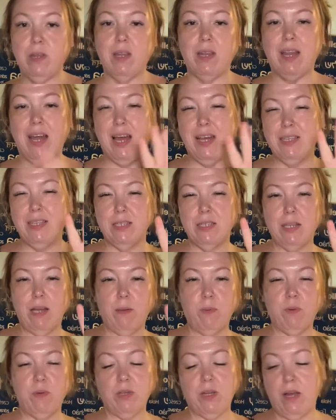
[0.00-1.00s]
the last
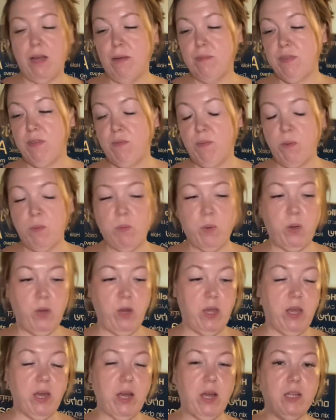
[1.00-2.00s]
couple times I've been putting